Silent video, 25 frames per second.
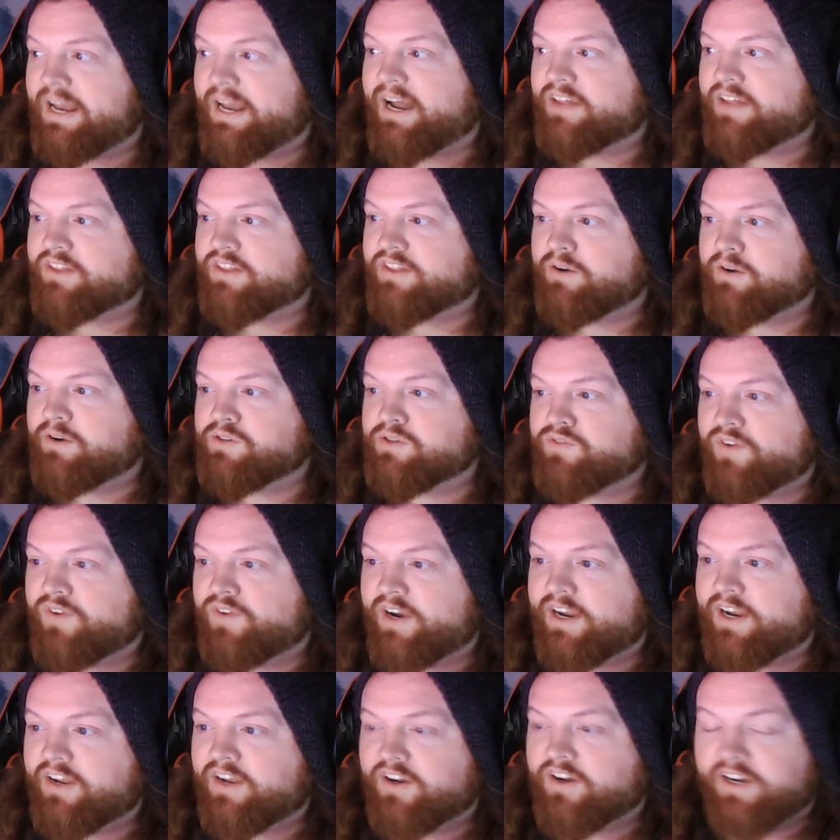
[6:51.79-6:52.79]
I thought it was
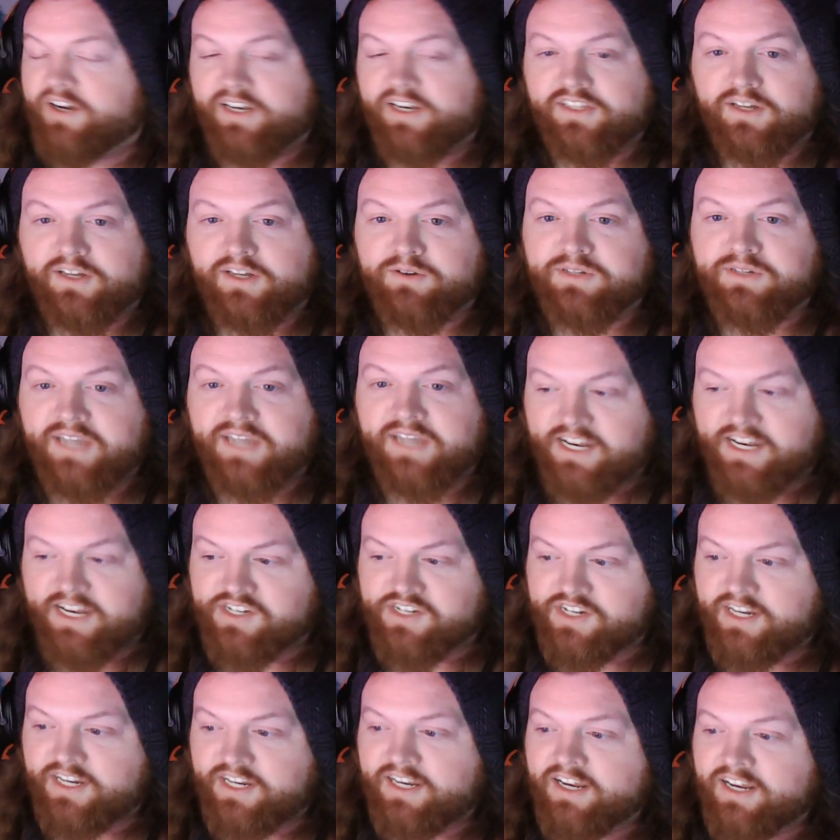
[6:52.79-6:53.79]
very good. I thought it was
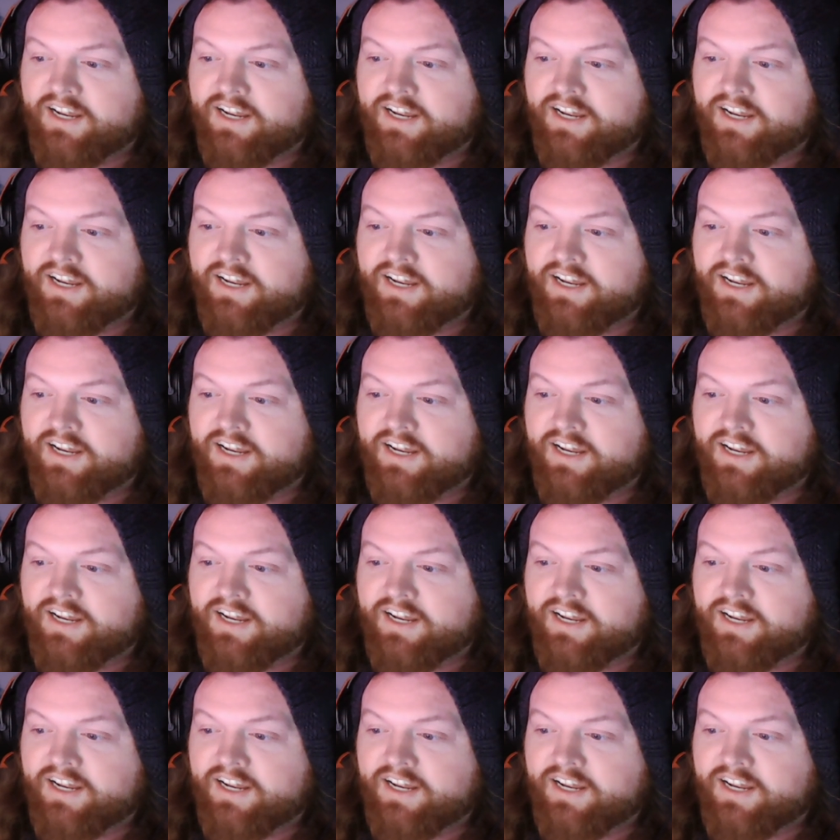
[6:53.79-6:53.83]
catchy.